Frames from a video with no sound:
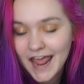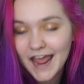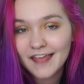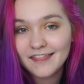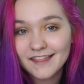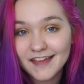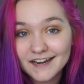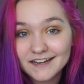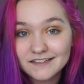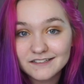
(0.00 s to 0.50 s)

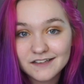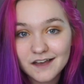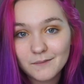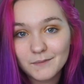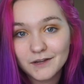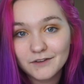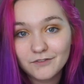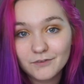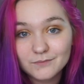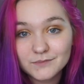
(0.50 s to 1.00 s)
And that is
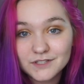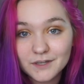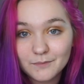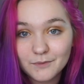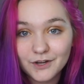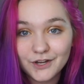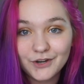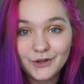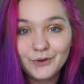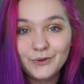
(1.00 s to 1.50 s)
coming from
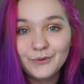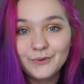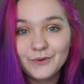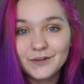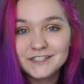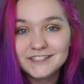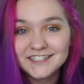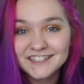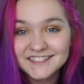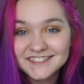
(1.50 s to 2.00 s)
someone who
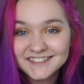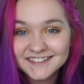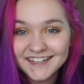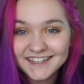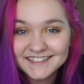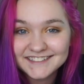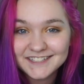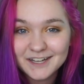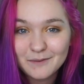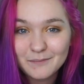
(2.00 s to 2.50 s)
doesn't
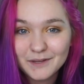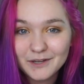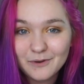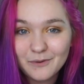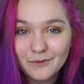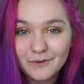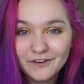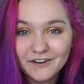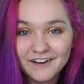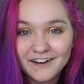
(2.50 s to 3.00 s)
like zombie
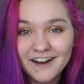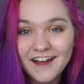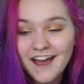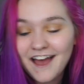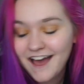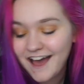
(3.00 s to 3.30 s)
horror.